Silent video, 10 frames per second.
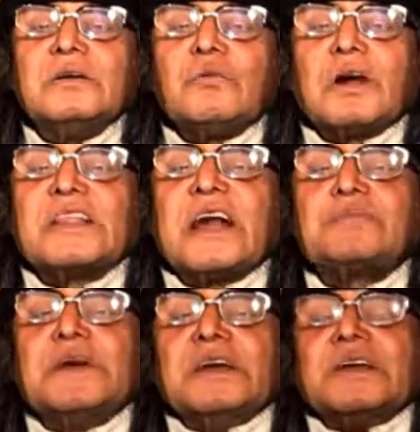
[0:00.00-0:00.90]
What
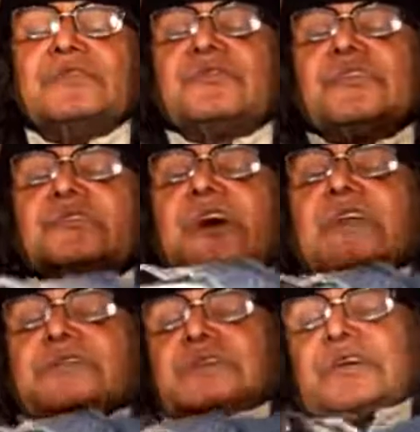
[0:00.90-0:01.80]
that means is
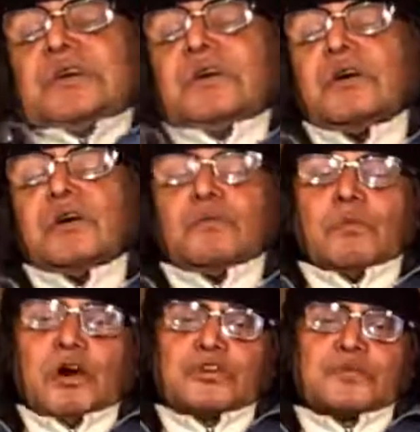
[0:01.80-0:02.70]
that
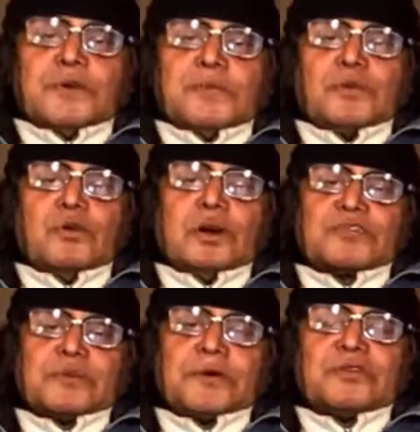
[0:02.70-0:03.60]
most people who are
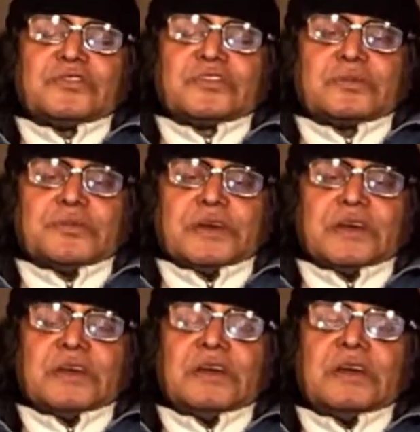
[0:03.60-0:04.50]
supposed to
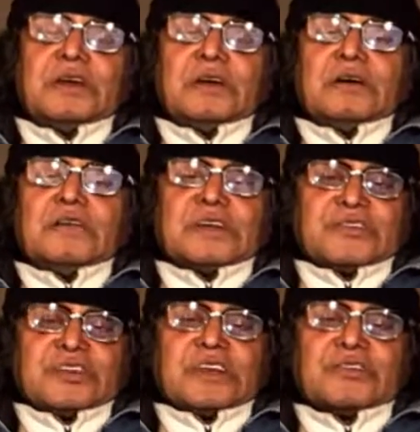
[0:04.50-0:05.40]
be
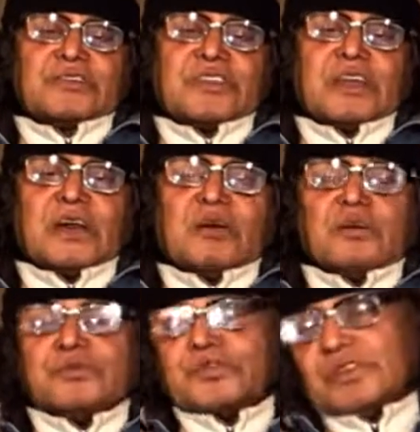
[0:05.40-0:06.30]
residents in their
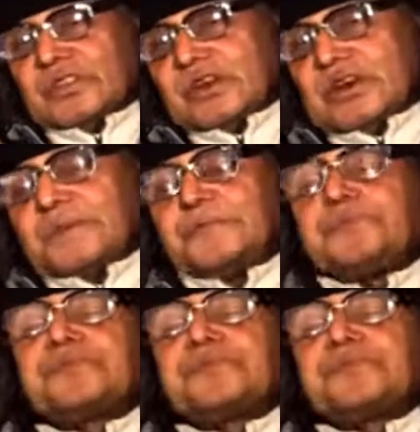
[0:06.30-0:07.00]
homes, in the